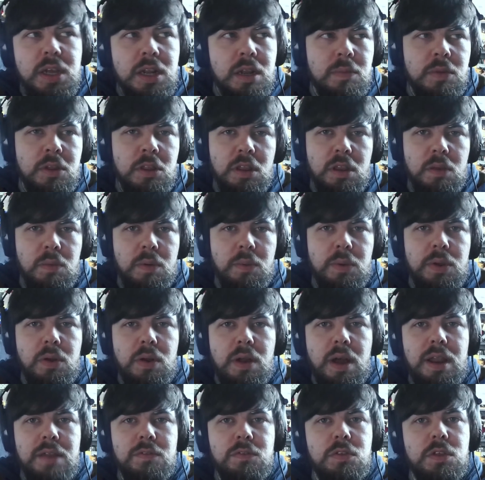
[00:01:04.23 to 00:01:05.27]
elements, anywhere where you're
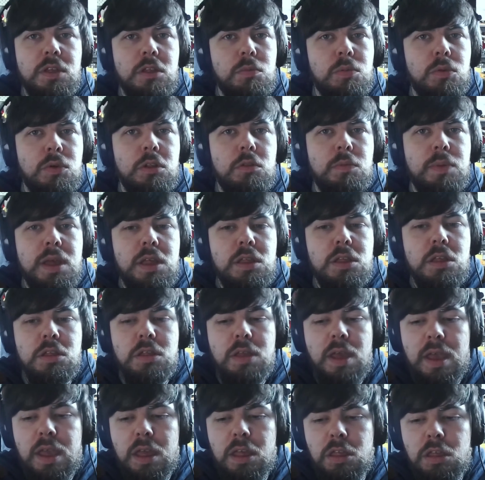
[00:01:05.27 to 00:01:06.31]
kind of just exploring spaces,
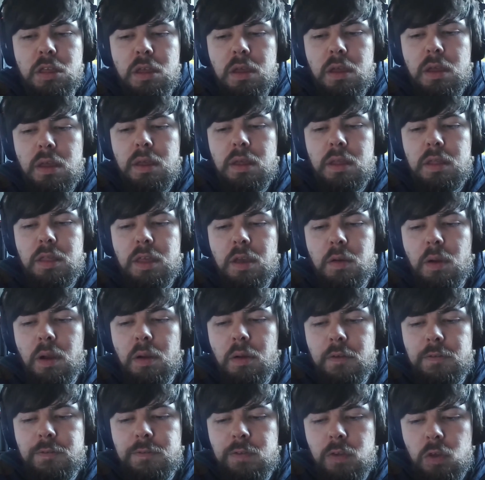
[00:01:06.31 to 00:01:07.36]
is there
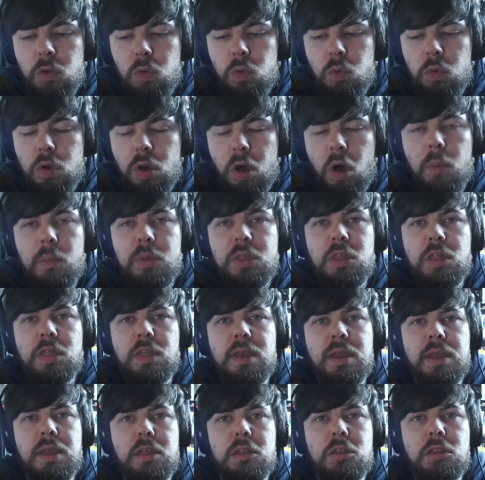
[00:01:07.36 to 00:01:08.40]
are a few common
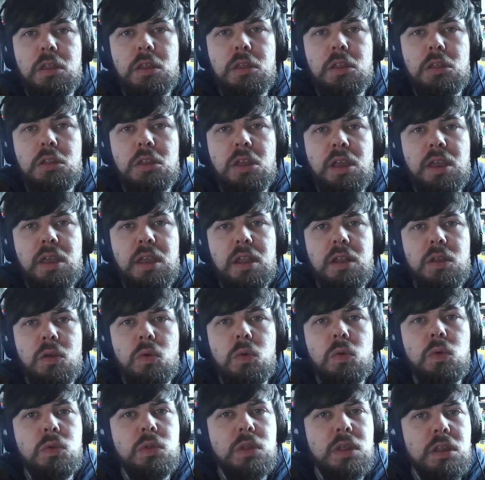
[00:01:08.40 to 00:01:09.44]
things that stick in
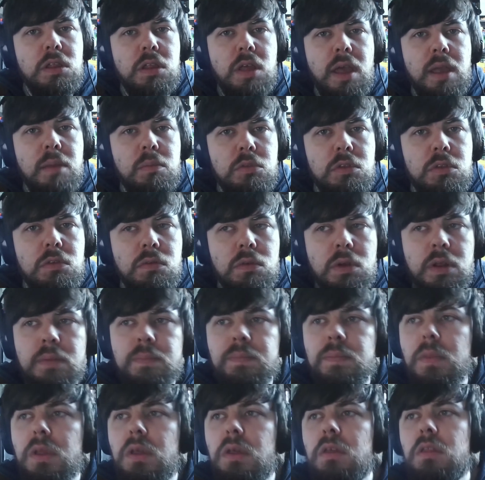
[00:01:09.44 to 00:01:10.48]
all these games, right?
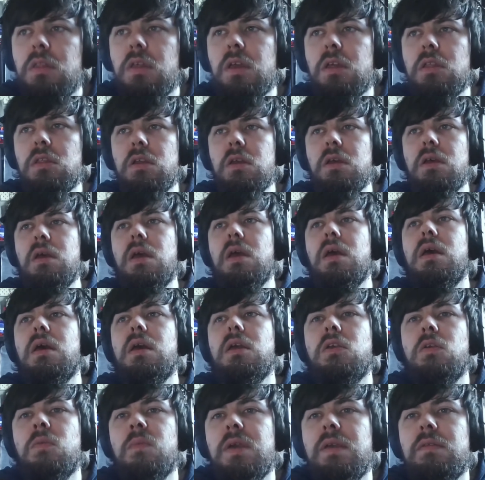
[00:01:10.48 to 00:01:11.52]
Things
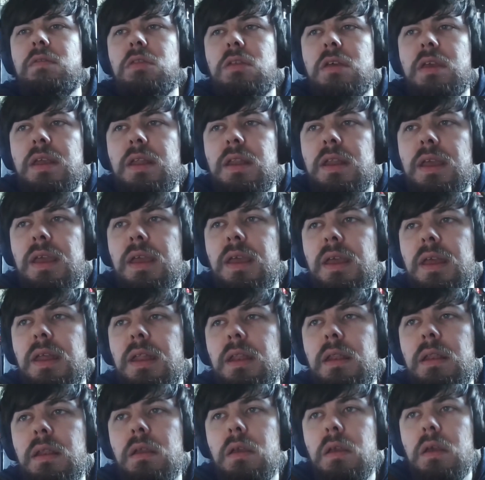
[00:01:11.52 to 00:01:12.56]
that you may have seen
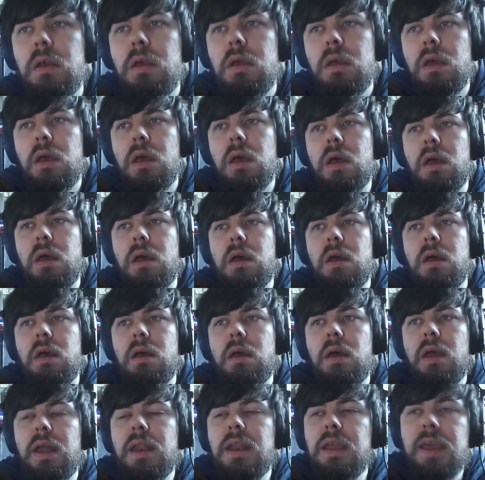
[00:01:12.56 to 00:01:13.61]
in
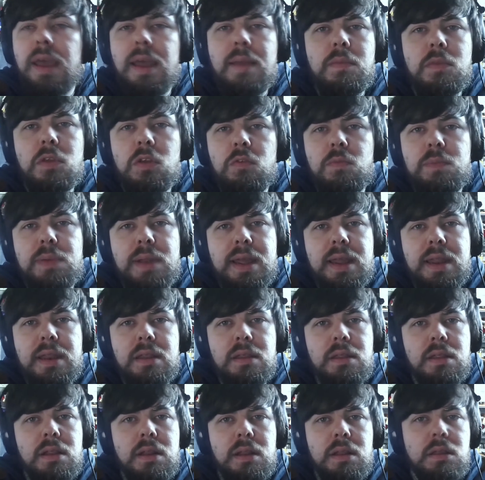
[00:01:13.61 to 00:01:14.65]
any game that you've played
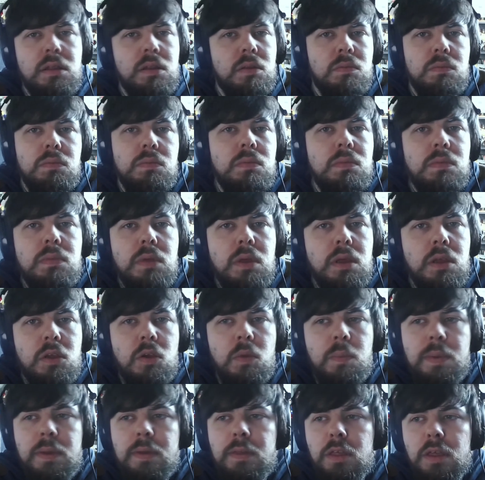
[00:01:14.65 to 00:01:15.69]
in it
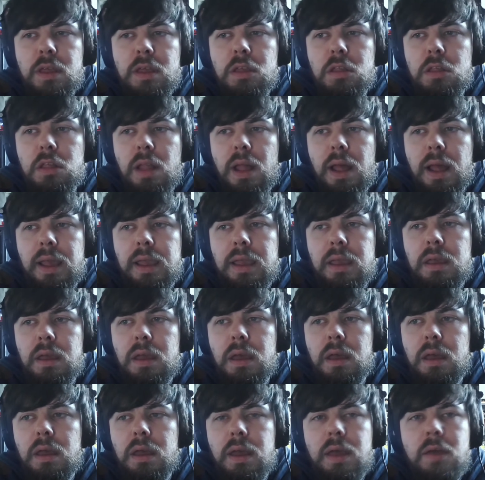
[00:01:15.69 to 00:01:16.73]
could be things like
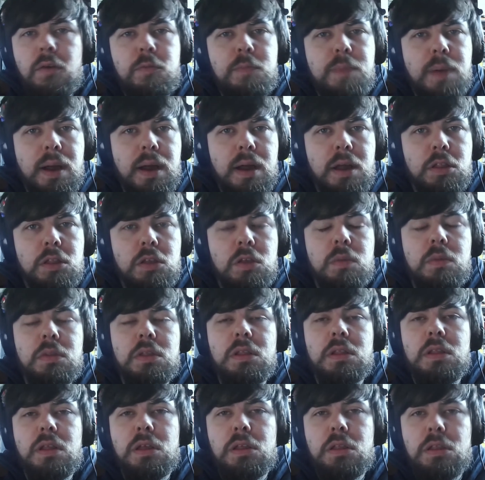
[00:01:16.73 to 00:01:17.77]
health bars, it could be
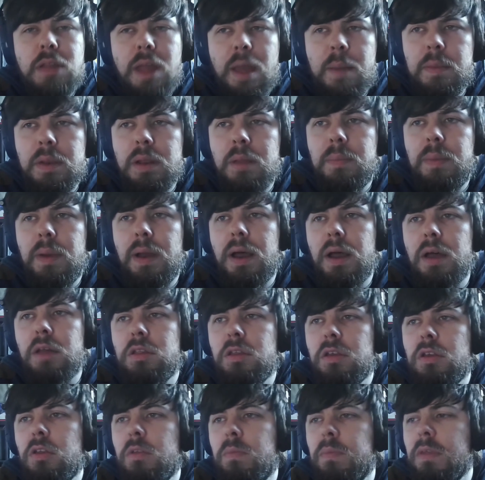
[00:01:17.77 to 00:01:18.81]
things like stamina
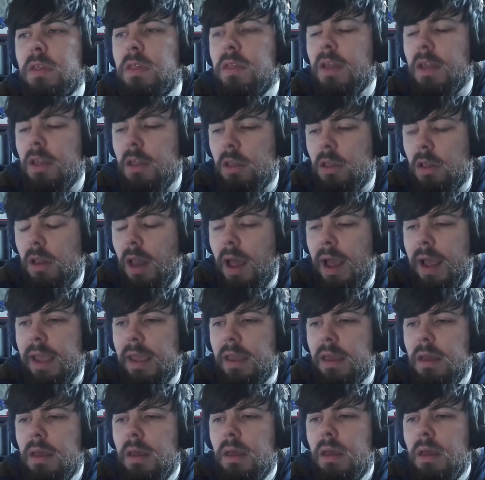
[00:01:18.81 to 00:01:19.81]
bars, it could be things like